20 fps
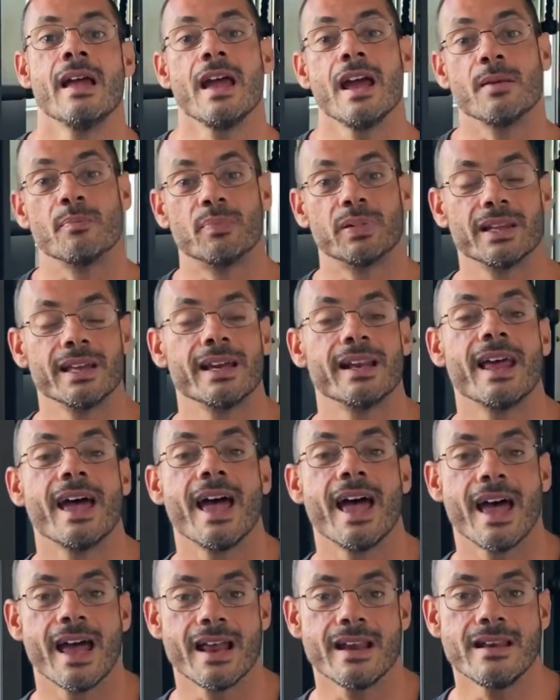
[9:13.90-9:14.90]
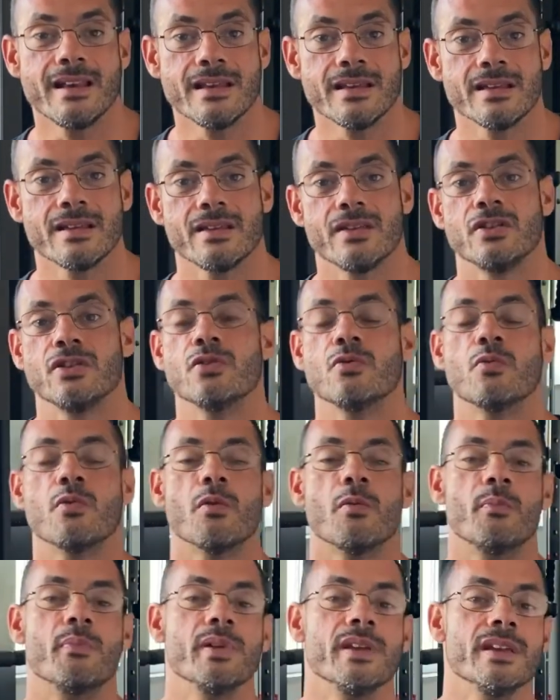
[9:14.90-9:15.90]
and plan ahead, you
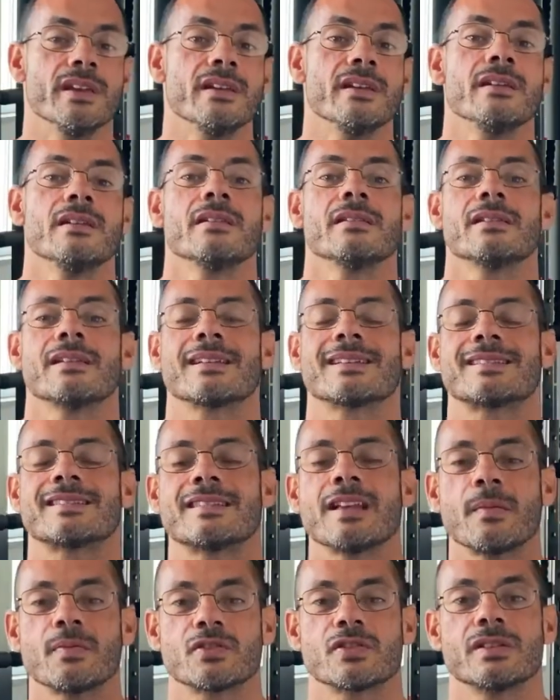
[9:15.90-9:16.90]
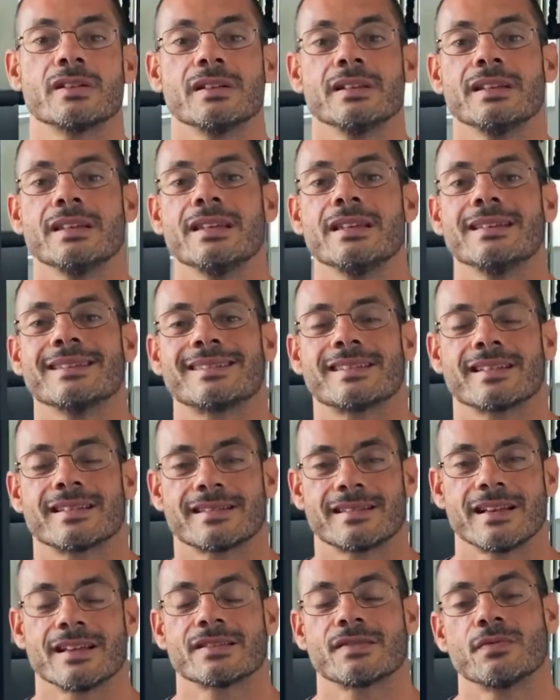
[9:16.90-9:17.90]
will be exceptionally
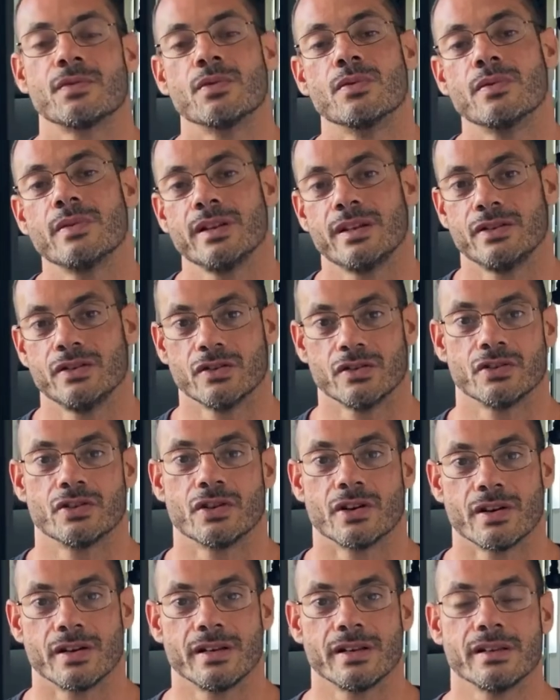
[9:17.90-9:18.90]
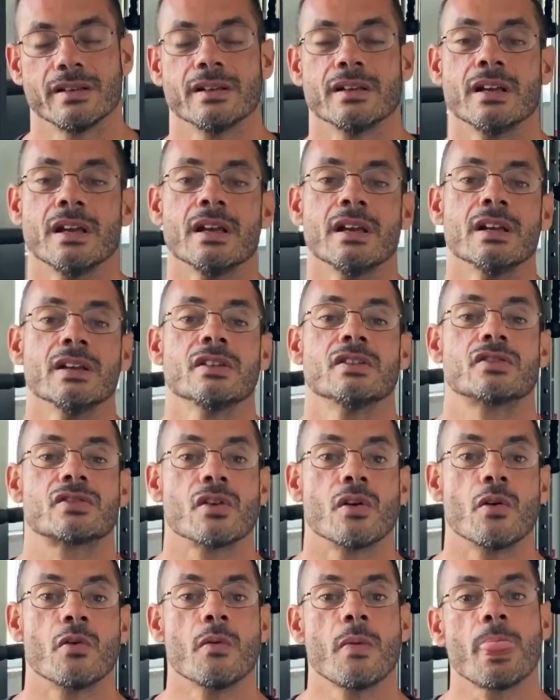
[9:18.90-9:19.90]
successful in your journey.
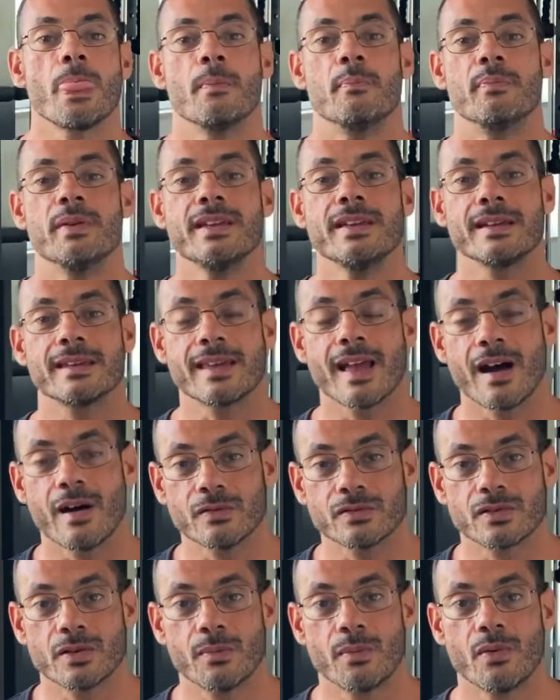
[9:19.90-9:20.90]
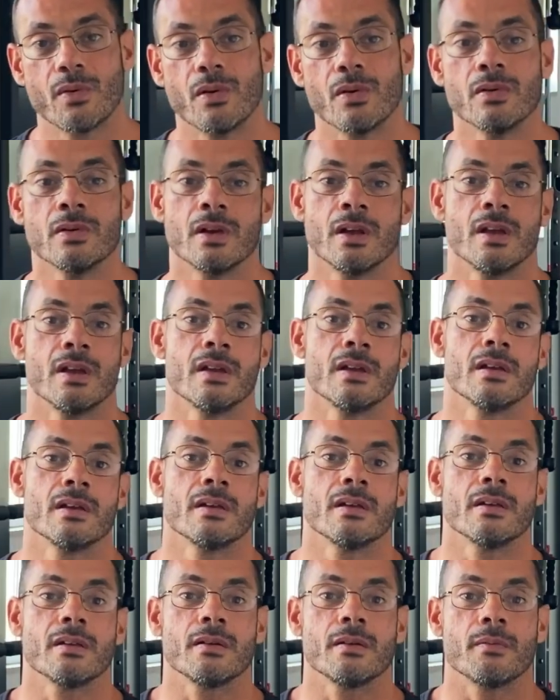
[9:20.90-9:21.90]
So be accountable,
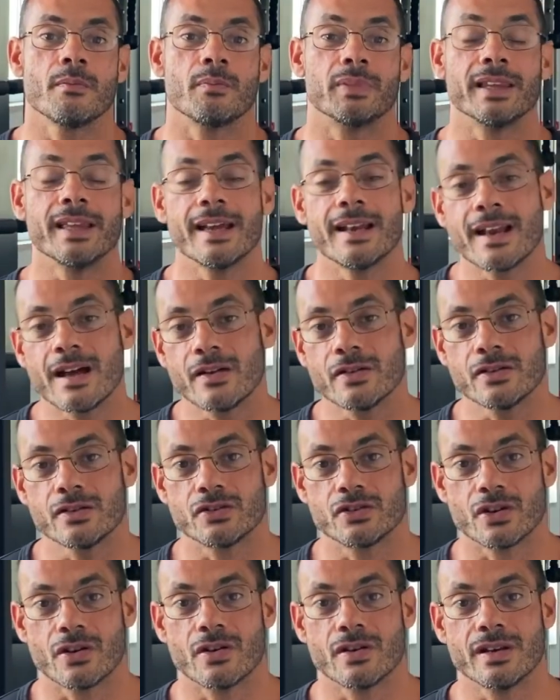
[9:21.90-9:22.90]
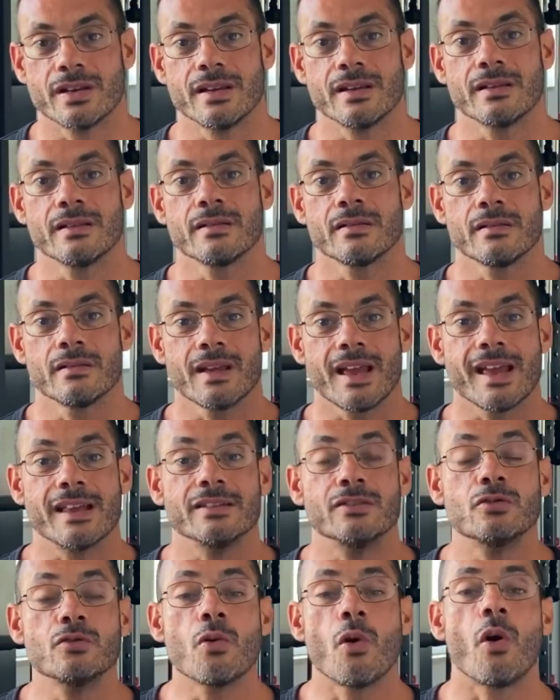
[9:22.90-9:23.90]
plan out your journey,
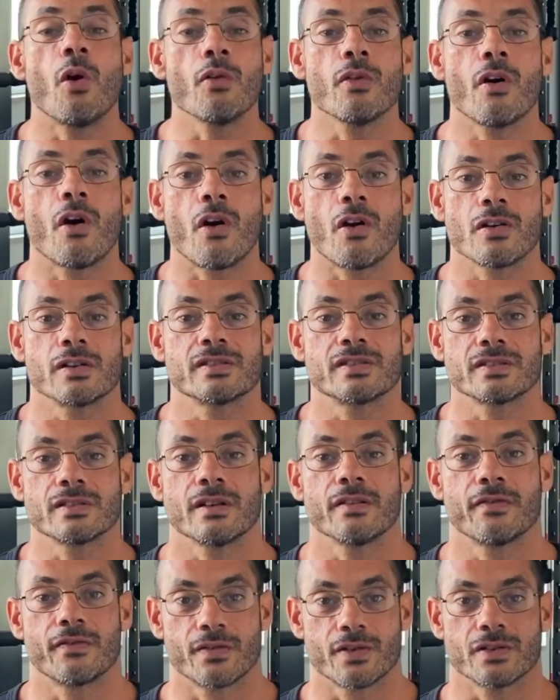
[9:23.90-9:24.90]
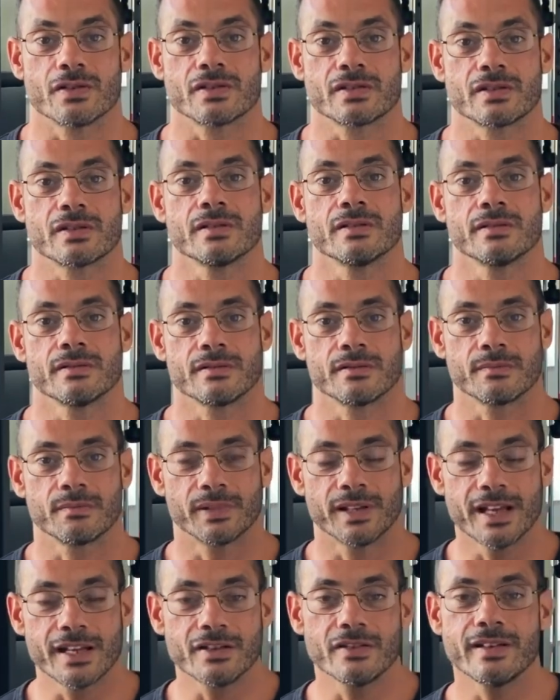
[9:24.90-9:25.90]
and do all the hard stuff first.
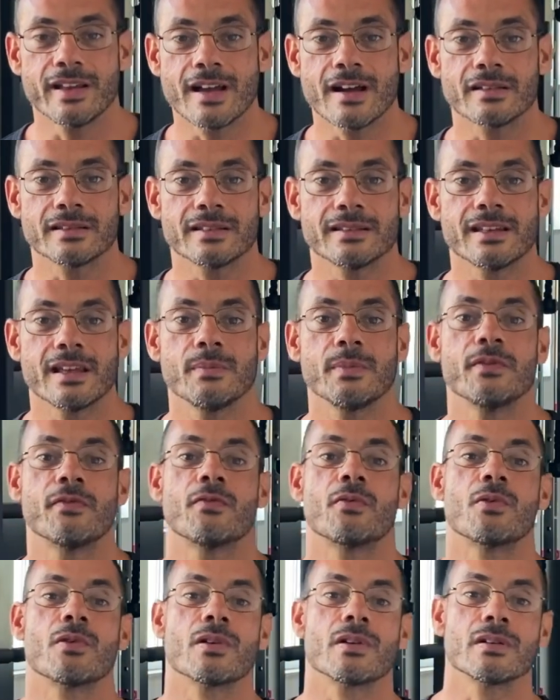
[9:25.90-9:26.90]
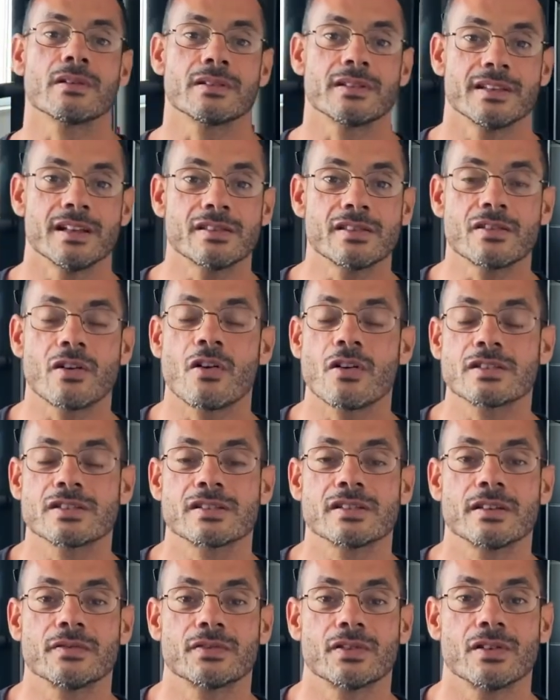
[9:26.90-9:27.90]
Plan your day out the day before, get the hard
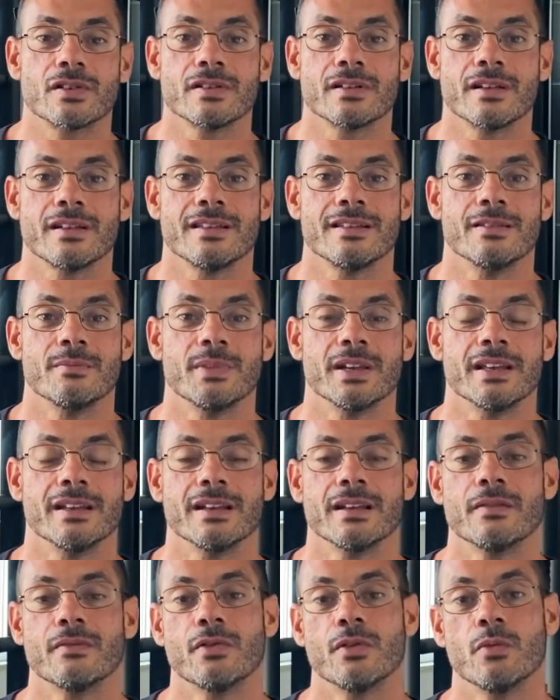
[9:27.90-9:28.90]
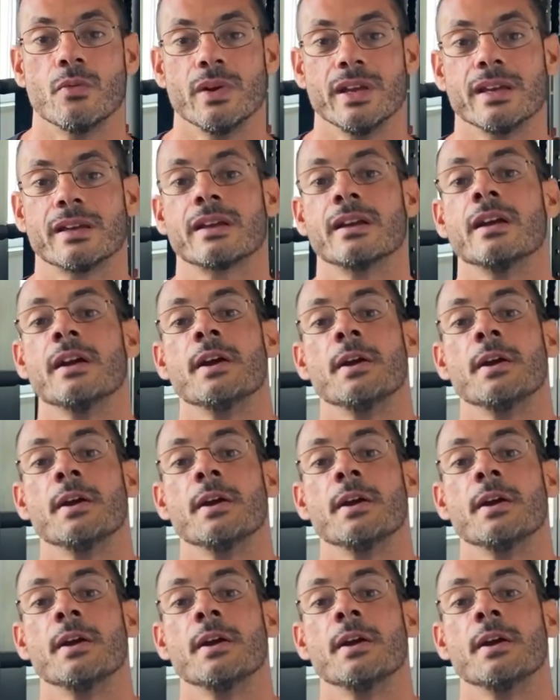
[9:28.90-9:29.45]
stuff done in the beginning of the week,